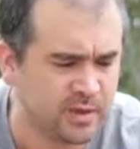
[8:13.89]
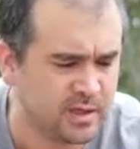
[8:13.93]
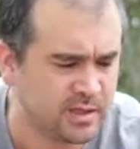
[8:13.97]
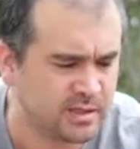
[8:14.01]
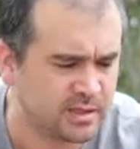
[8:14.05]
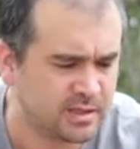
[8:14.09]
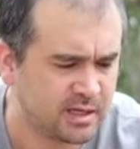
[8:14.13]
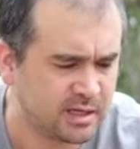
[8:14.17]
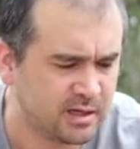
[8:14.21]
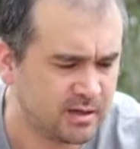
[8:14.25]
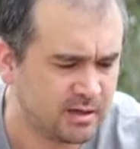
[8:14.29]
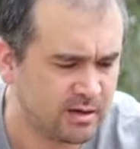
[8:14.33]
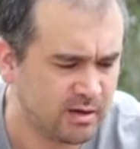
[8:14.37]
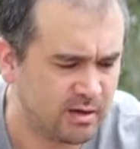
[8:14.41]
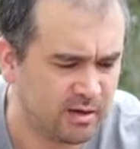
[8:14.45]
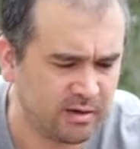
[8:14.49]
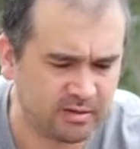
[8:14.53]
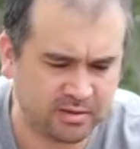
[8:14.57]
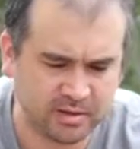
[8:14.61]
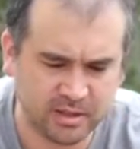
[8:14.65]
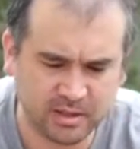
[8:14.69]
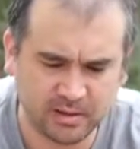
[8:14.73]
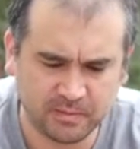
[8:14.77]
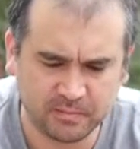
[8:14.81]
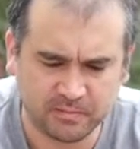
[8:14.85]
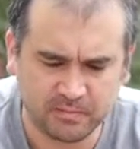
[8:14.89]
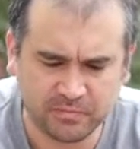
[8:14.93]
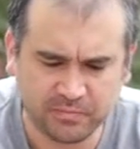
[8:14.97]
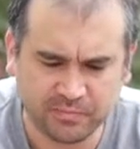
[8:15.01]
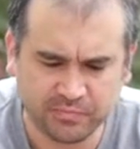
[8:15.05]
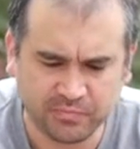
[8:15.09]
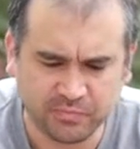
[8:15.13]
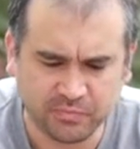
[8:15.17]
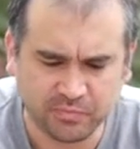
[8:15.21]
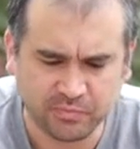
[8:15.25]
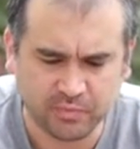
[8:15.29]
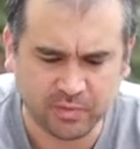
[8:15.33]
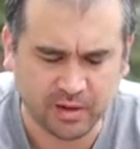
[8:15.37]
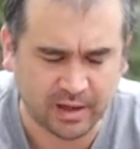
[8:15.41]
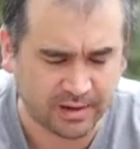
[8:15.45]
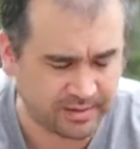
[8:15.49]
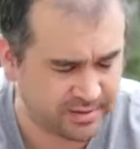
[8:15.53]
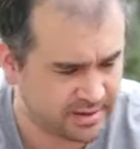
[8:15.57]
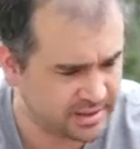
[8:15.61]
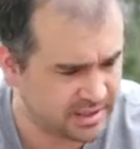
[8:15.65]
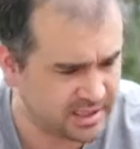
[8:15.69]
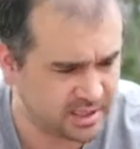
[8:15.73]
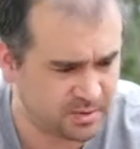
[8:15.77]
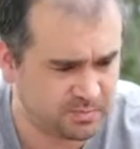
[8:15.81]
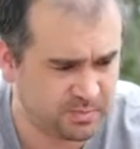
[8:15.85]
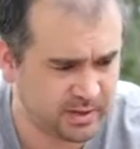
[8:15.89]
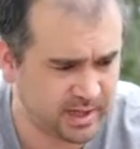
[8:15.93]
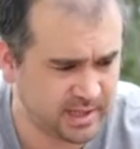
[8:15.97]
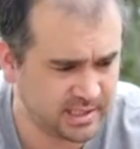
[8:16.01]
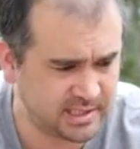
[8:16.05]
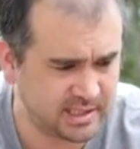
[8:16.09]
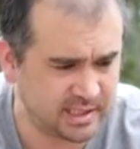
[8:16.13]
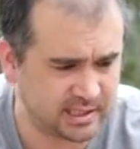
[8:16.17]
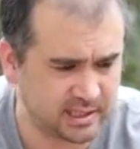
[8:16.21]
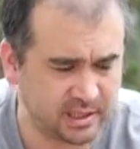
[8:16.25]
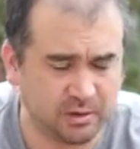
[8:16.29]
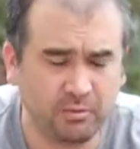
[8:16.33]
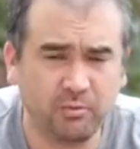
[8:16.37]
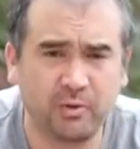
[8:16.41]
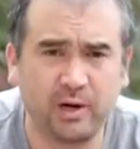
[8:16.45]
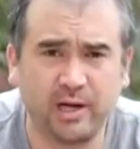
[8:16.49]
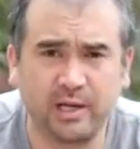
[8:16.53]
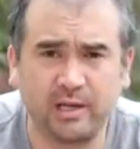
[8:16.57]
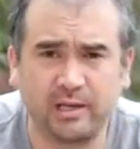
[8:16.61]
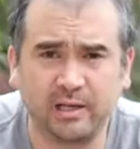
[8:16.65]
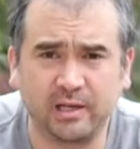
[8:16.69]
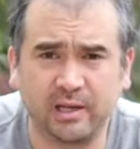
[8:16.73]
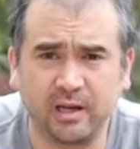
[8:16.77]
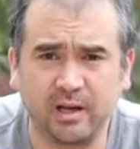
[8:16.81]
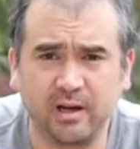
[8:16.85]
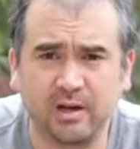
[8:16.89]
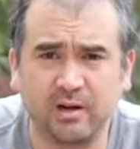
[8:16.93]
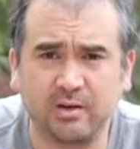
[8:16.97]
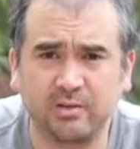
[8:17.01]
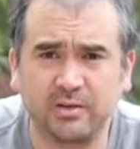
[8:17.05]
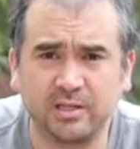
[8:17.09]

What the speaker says: So I think this is basically ready to go.